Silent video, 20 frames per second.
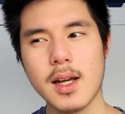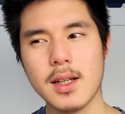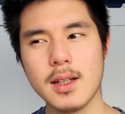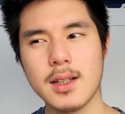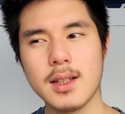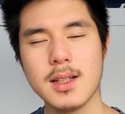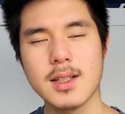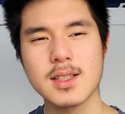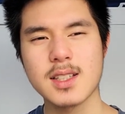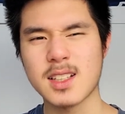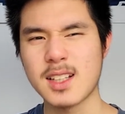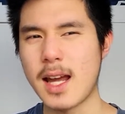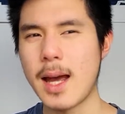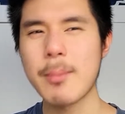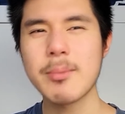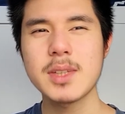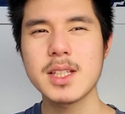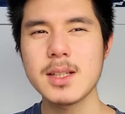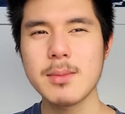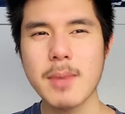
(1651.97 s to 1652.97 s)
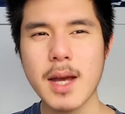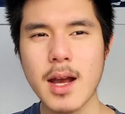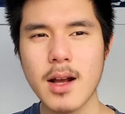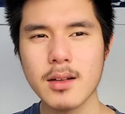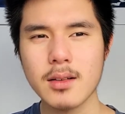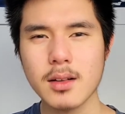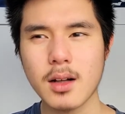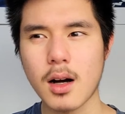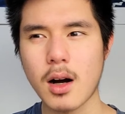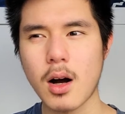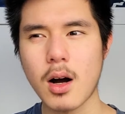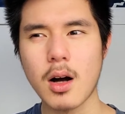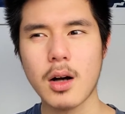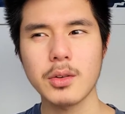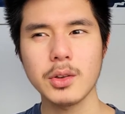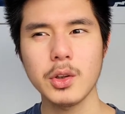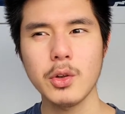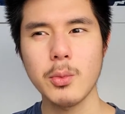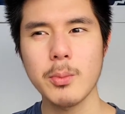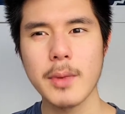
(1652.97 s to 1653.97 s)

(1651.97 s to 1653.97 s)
He is an empty man, a hollow